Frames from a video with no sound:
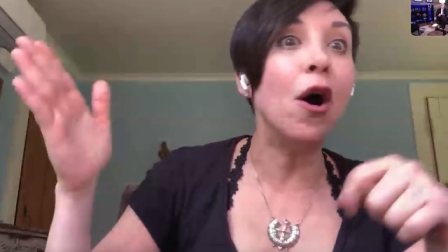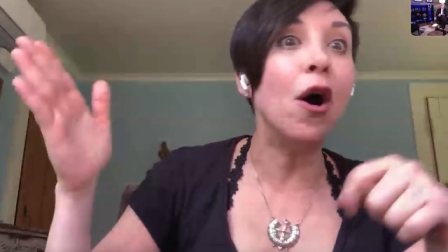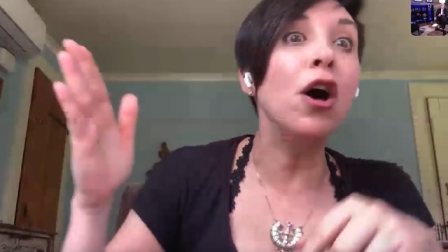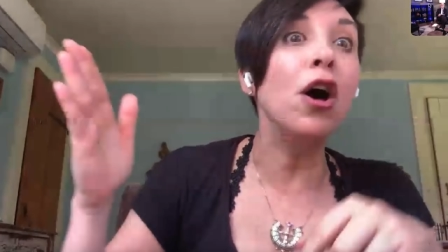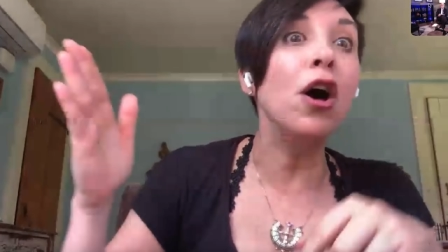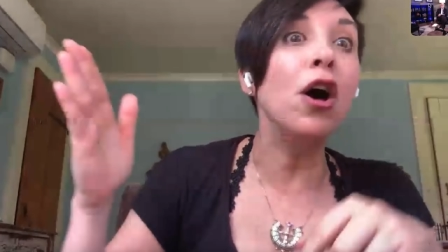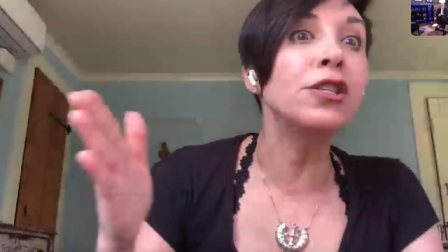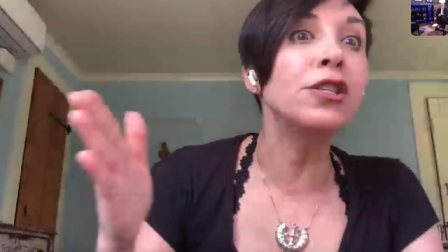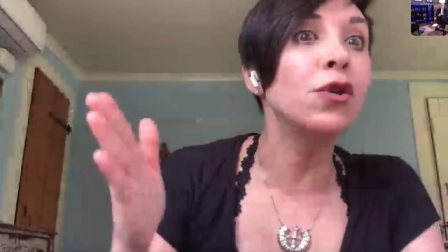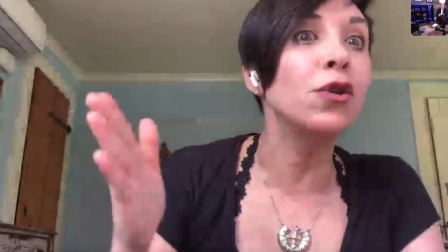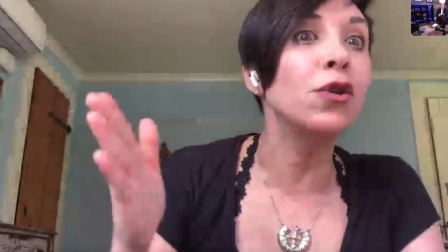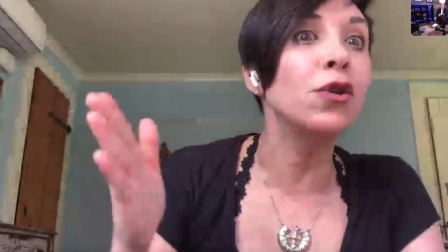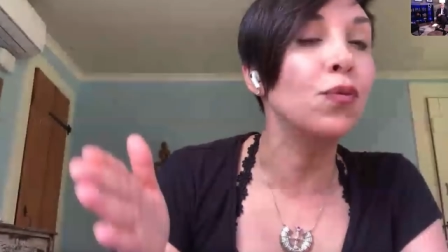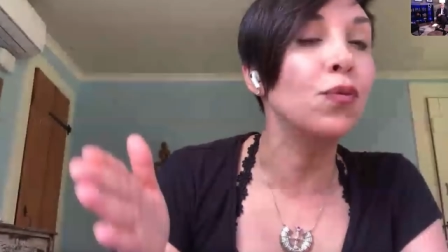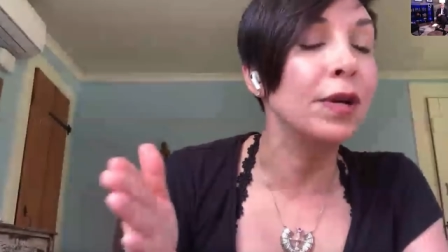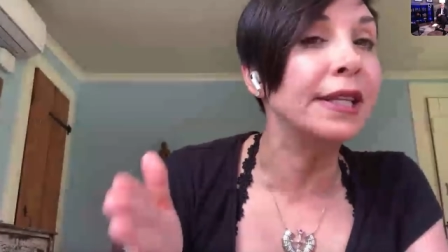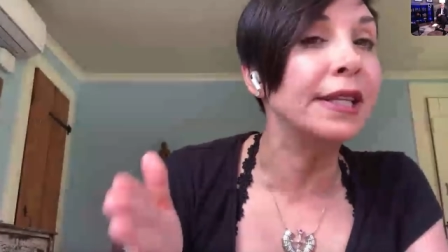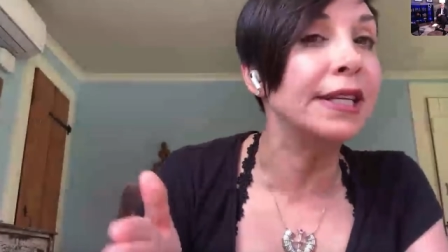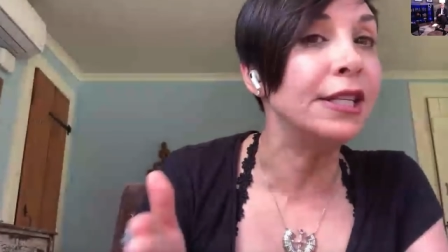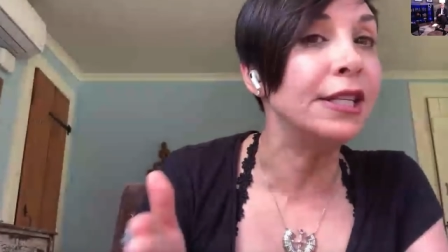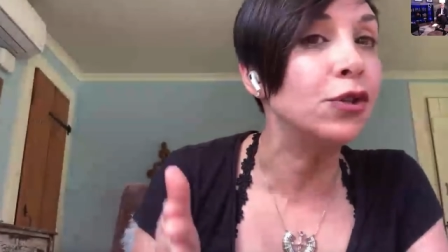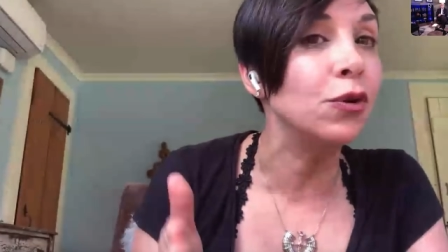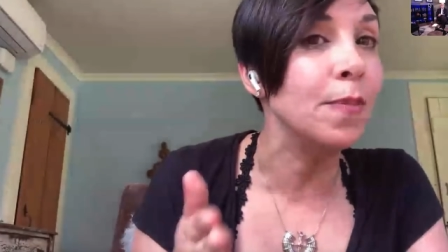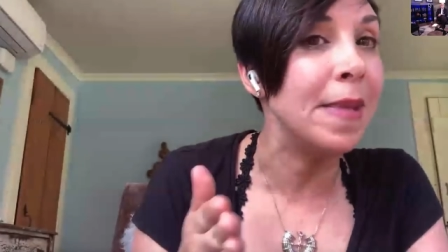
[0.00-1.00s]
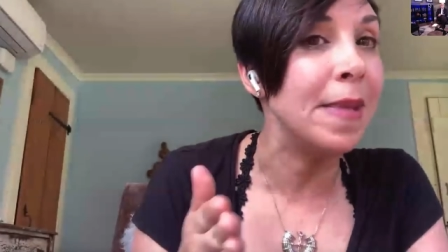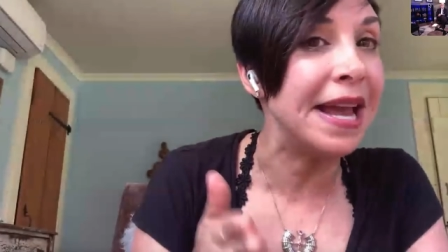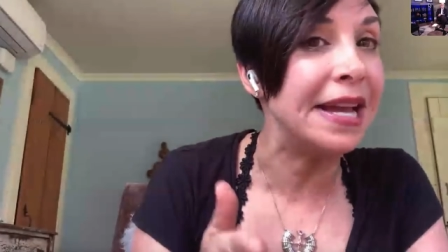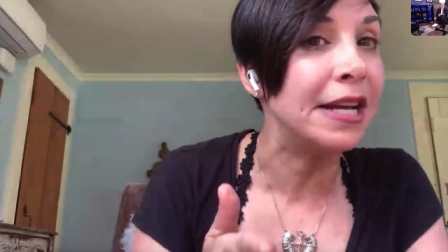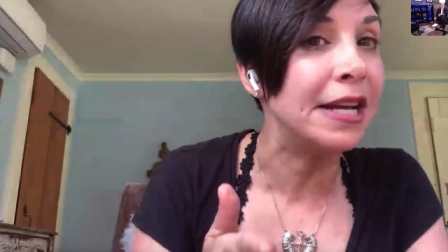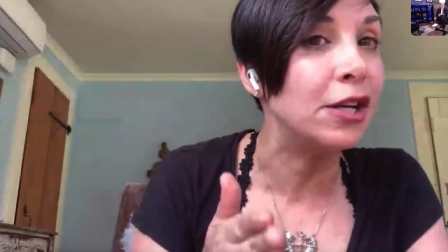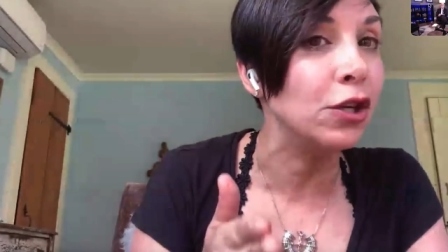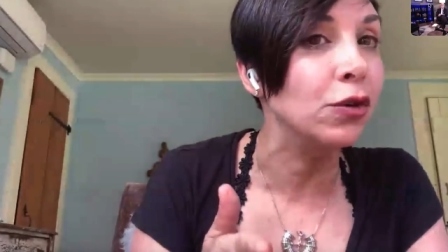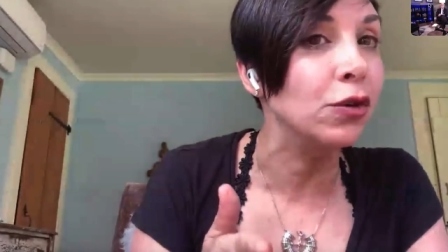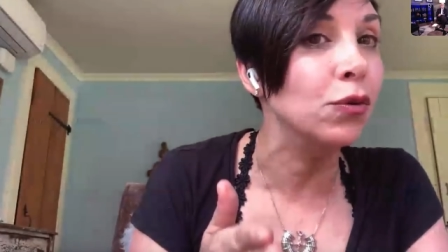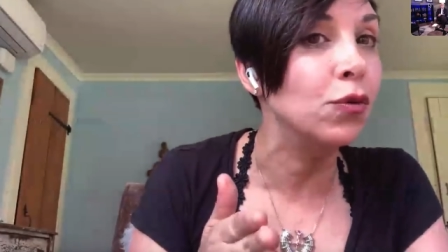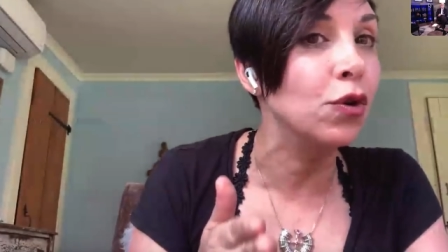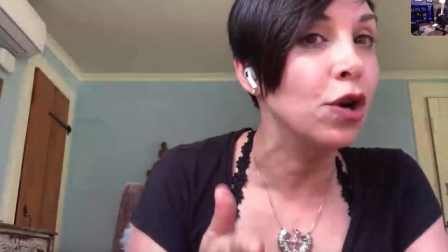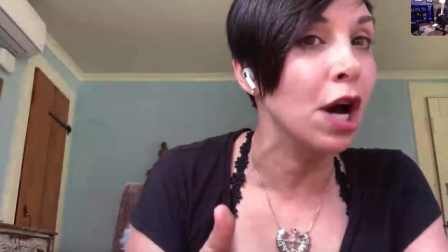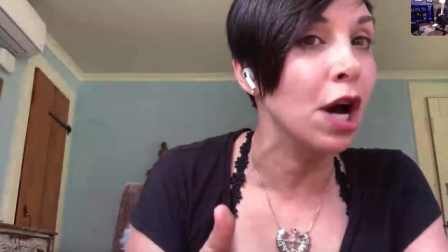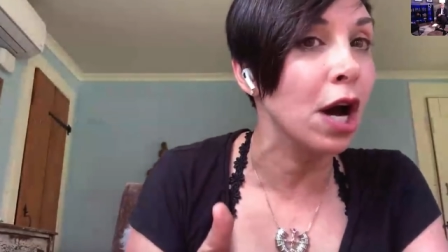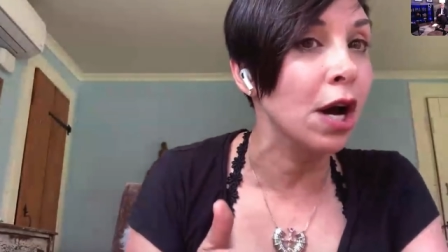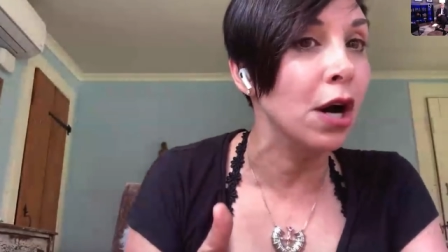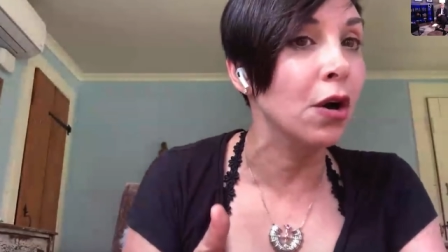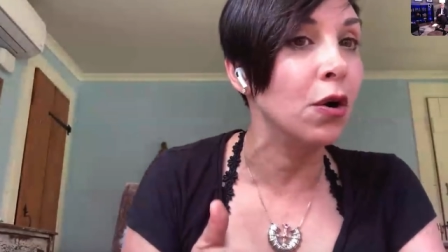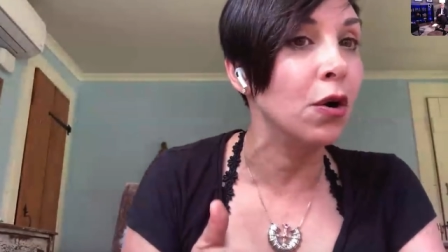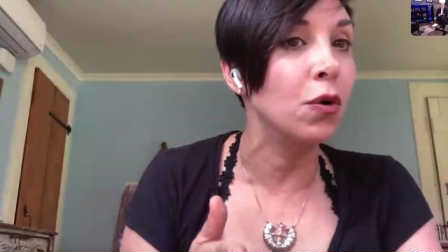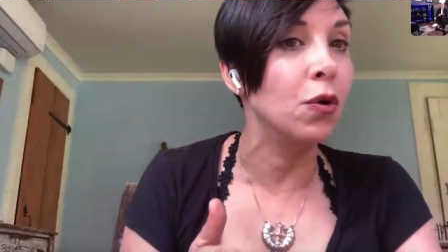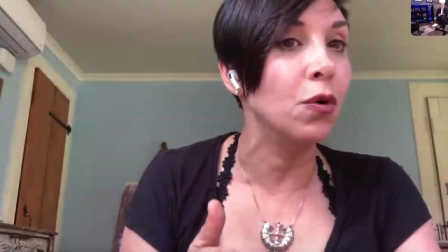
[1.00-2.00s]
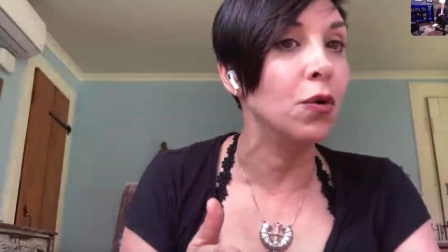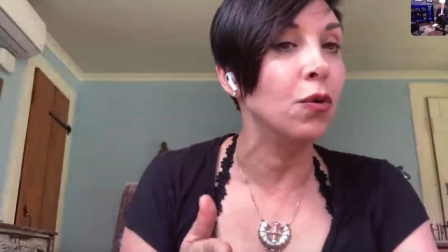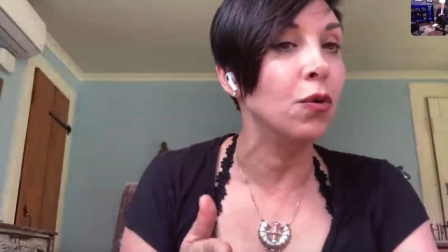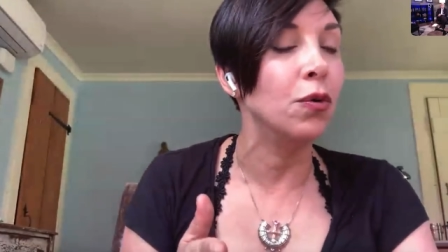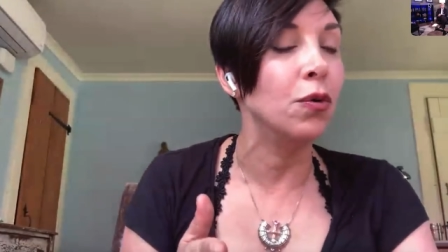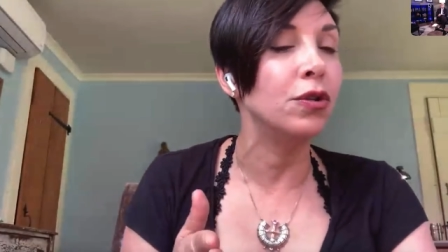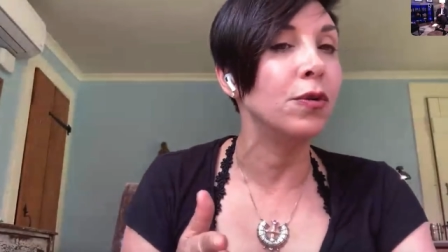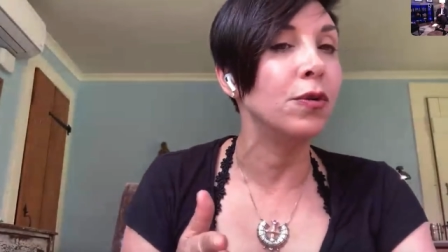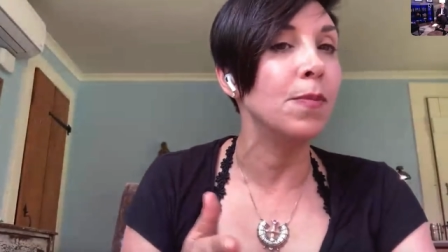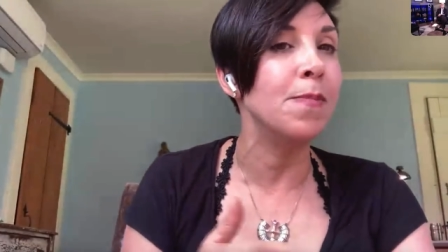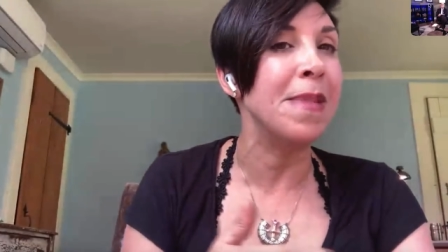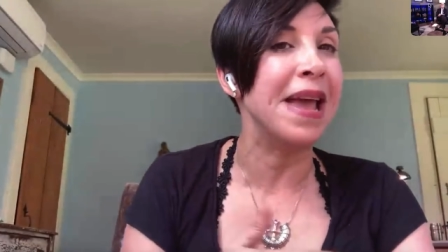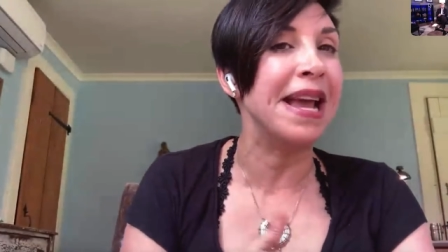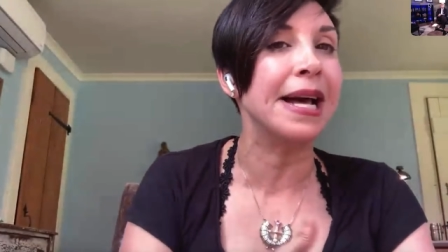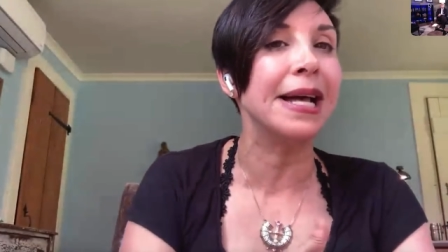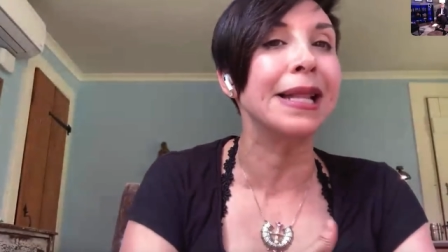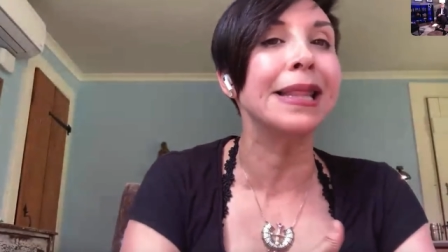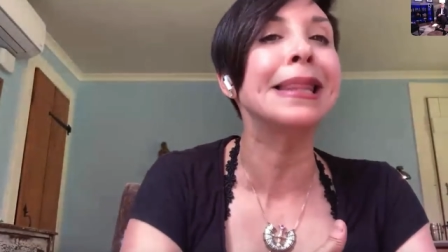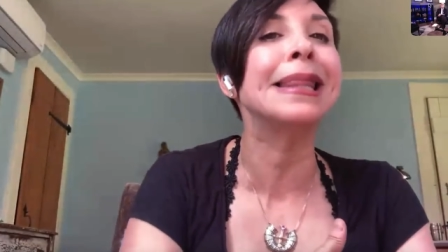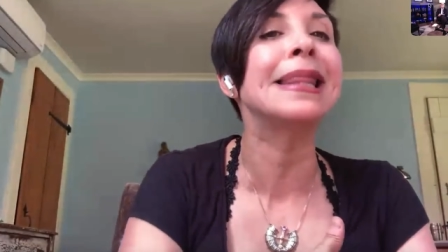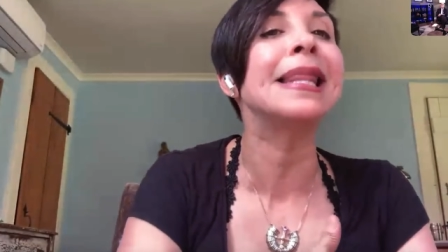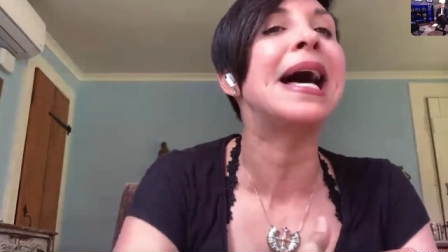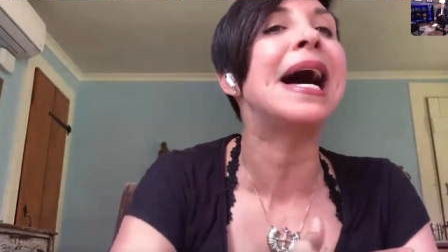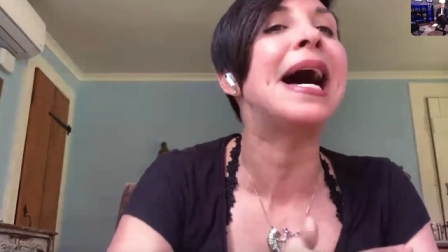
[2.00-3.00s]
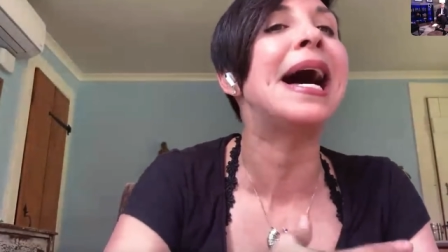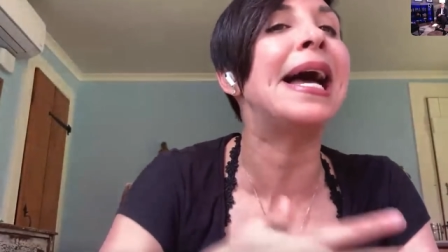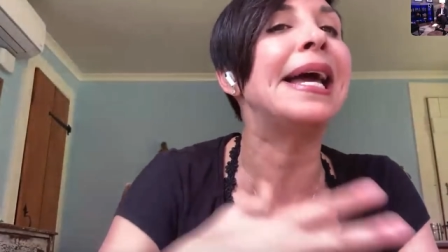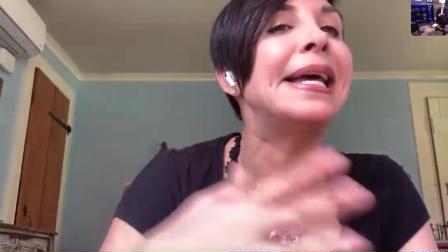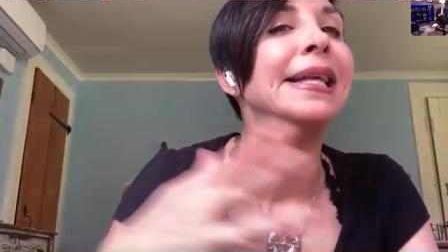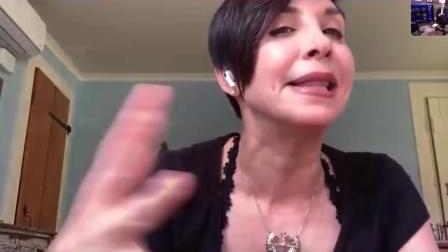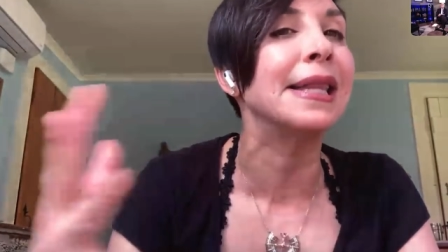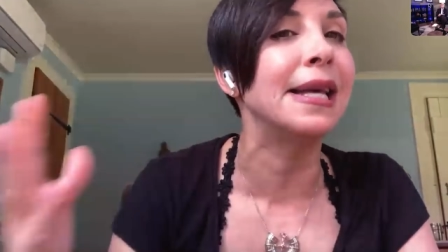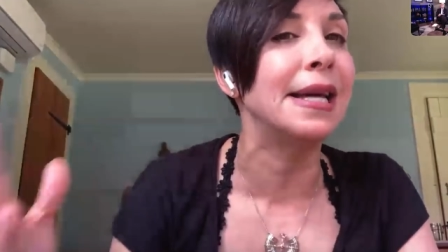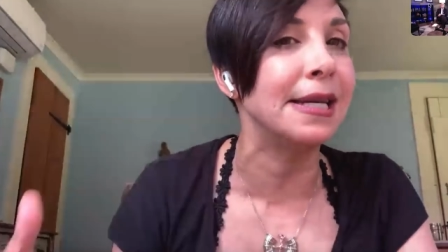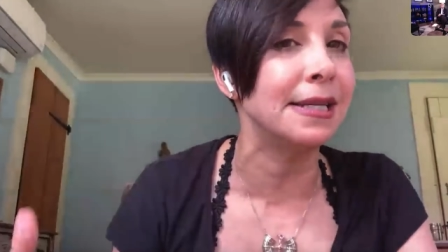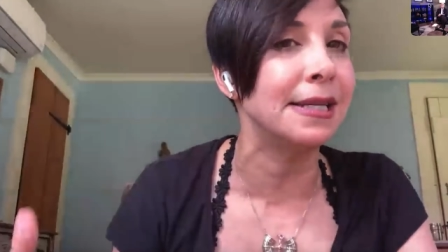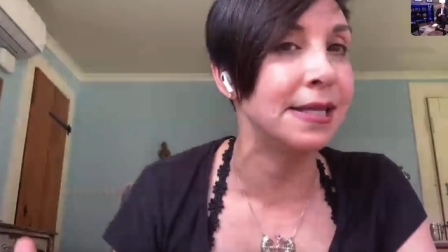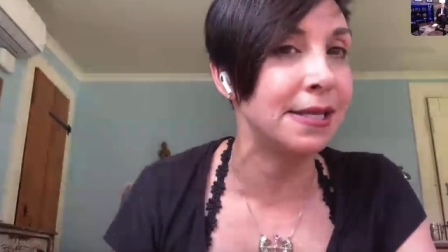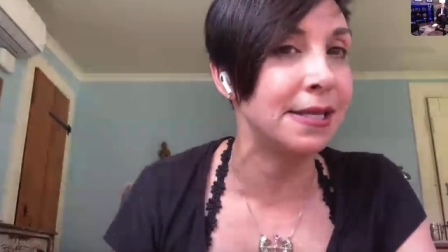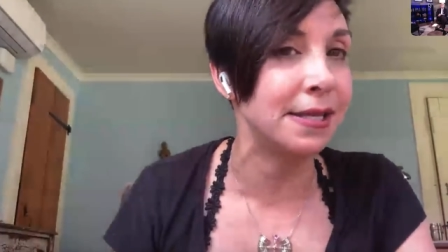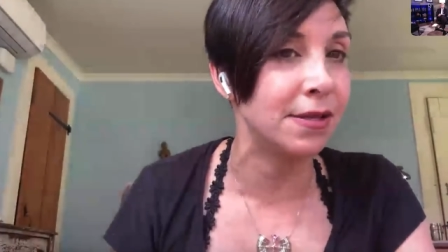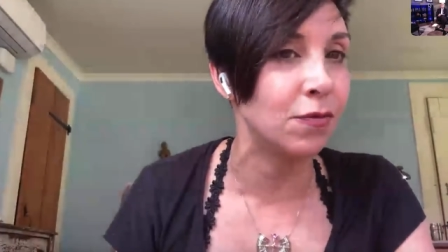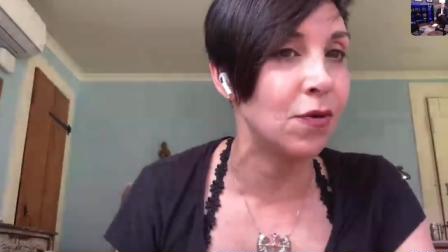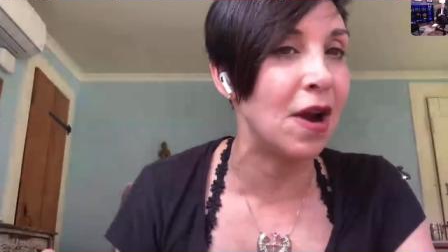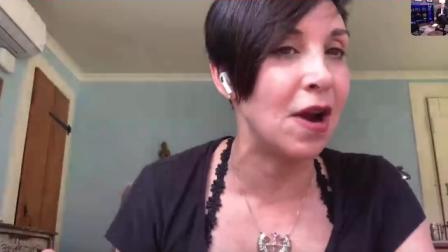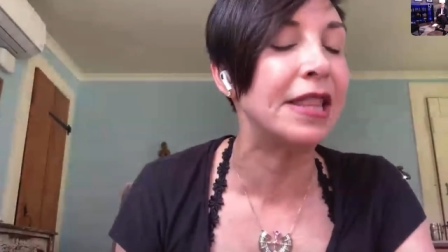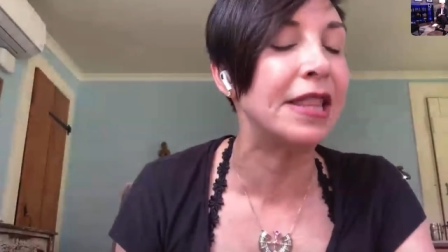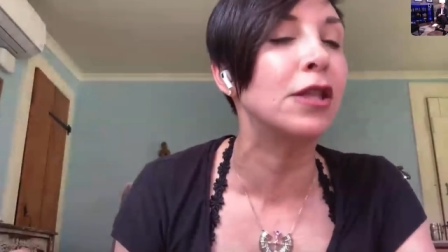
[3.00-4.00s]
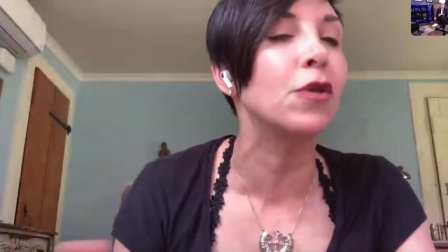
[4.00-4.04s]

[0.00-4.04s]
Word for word: also really do make you go make a lie list, right?